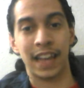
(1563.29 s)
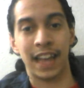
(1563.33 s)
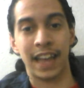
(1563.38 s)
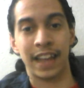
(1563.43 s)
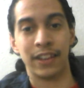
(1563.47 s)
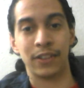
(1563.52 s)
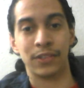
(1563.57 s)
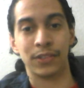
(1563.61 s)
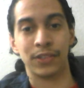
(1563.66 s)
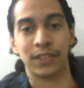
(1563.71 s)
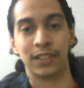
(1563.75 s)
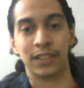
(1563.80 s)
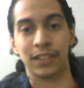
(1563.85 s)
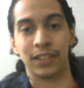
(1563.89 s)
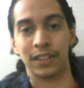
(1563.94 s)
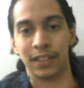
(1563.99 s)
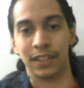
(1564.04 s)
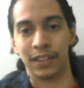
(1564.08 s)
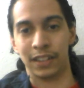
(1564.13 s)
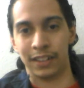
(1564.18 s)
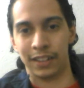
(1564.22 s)
Daniels.
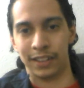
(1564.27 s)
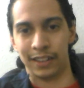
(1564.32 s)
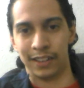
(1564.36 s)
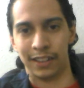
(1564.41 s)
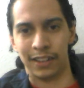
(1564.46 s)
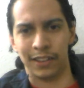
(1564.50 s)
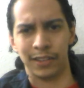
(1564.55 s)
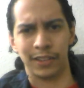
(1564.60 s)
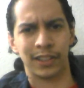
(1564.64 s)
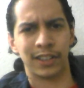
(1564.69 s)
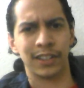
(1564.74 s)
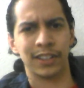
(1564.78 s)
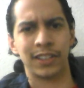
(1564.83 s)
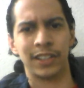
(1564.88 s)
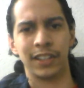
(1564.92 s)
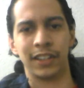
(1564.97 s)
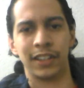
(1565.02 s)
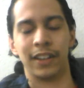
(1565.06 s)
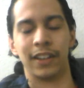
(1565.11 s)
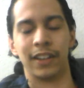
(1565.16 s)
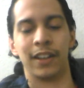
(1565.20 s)

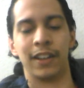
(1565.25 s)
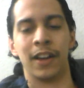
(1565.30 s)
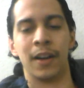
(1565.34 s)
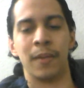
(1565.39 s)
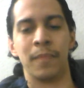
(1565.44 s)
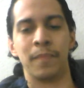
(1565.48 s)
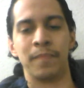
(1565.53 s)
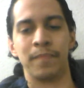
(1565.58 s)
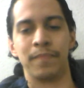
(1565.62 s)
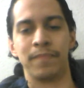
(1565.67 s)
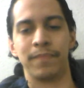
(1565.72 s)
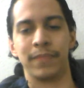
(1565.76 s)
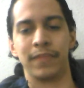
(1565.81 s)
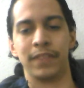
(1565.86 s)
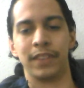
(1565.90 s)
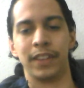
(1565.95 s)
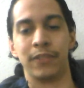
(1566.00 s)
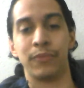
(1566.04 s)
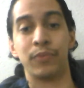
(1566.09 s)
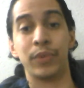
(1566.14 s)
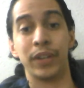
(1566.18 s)

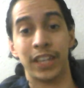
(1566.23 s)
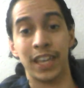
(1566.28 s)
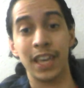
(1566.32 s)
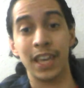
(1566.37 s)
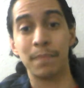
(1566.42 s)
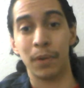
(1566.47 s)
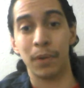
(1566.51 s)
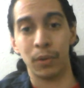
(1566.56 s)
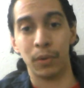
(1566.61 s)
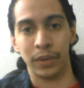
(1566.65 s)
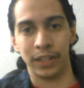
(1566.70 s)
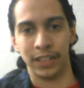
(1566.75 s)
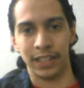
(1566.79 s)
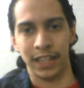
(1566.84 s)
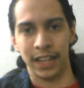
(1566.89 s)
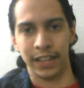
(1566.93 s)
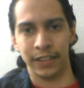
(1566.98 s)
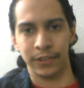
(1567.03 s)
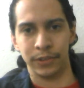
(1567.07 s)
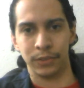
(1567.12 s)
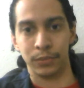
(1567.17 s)
If we keep Owen
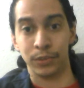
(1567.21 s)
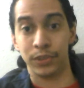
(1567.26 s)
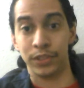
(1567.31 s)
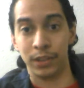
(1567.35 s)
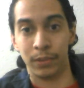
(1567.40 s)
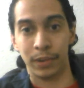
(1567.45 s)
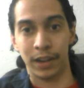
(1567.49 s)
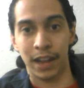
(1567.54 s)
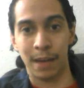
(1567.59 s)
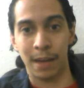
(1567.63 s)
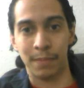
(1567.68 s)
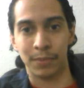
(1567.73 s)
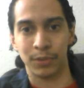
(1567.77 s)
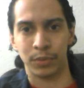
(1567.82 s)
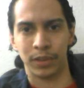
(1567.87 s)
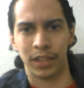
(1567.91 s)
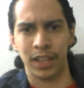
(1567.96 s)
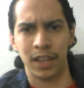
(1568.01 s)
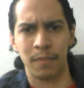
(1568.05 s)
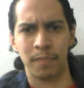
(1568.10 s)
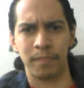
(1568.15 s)
Daniels, we'll see what happens
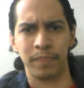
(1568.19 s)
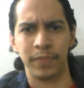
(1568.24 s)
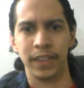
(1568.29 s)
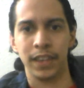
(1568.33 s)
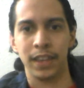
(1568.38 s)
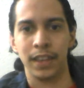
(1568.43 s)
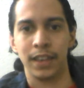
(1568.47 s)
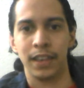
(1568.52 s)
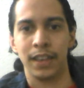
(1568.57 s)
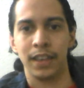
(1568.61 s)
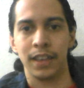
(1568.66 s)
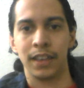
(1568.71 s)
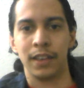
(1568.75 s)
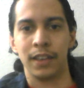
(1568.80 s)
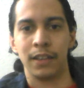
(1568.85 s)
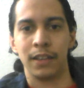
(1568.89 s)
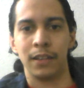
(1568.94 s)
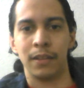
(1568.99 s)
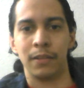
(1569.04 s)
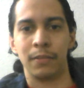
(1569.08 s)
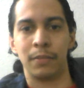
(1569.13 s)
with him.
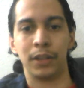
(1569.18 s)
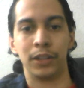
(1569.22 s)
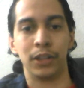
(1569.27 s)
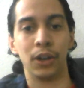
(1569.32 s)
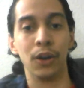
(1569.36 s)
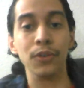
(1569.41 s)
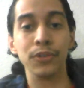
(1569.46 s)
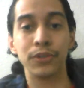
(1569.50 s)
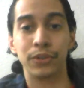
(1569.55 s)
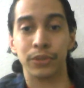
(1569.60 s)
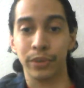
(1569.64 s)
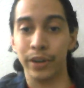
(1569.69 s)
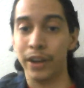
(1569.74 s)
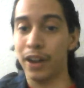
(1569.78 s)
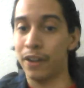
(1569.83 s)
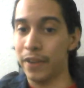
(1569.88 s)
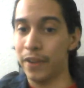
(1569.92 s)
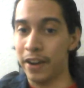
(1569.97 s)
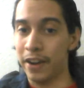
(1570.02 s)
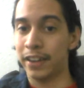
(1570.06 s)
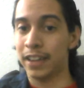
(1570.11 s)
But those three
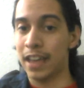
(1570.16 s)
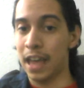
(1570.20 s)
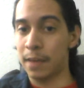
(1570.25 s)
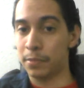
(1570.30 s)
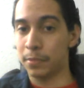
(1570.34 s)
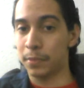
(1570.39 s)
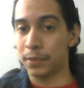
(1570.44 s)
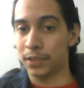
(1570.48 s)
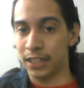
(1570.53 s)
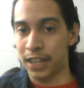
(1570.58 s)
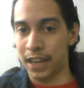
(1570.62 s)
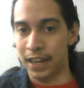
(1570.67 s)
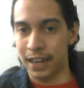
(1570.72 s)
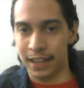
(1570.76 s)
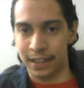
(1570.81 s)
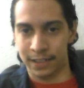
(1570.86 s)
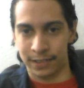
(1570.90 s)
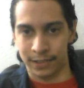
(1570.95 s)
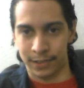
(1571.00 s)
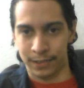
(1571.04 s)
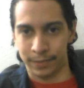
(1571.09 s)
are very capable tight
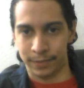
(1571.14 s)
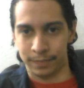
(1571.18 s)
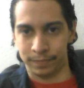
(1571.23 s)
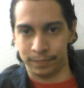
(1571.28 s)
ends.